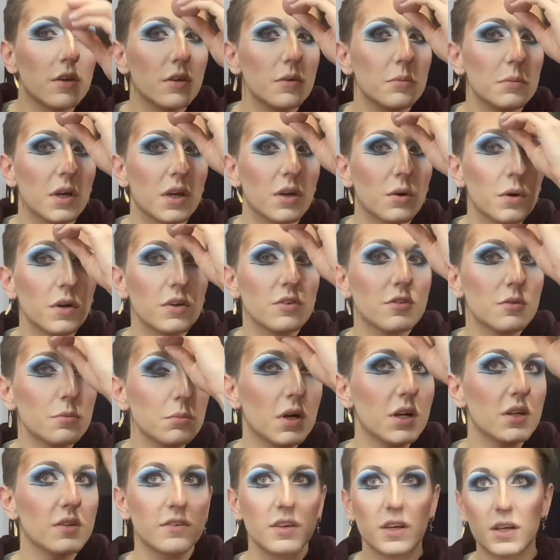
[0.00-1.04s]
You may question
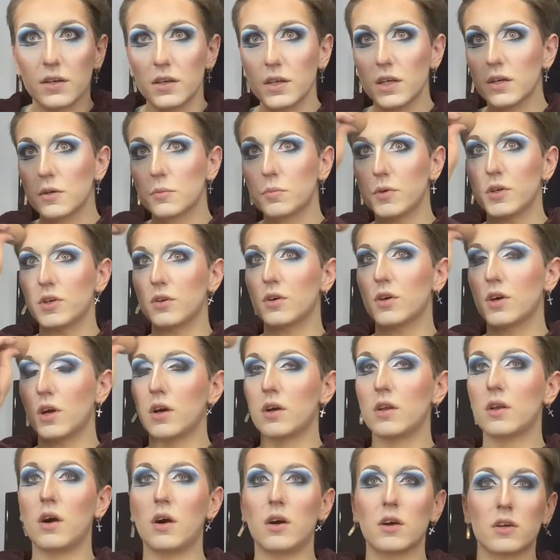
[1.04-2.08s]
my technique, but you
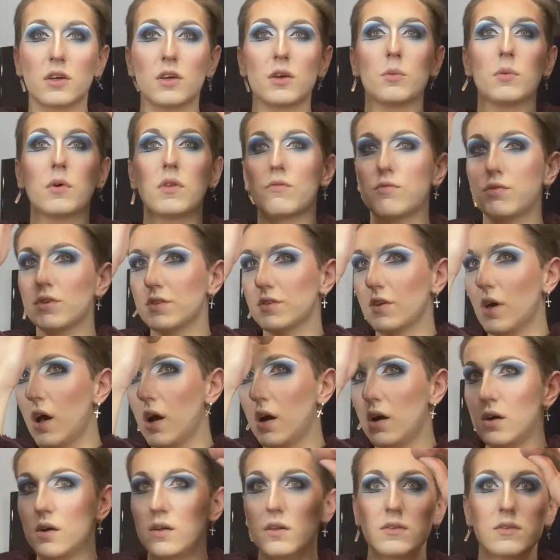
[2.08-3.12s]
can't argue with
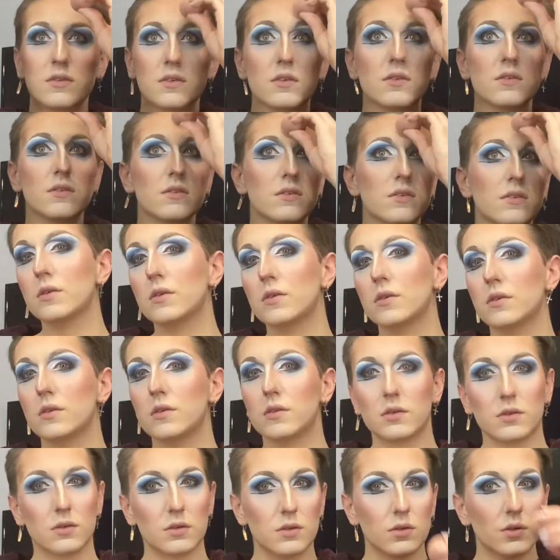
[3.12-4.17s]
results.
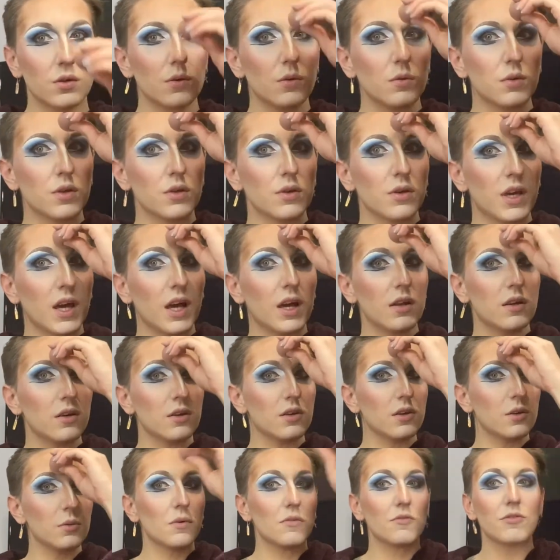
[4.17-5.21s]
Or you can
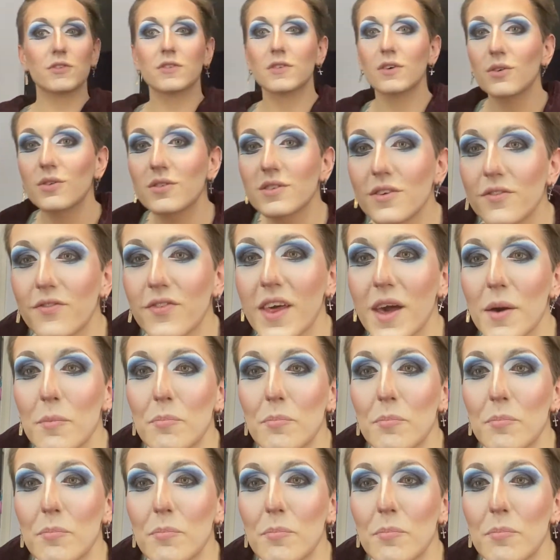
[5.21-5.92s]
argue with results if they're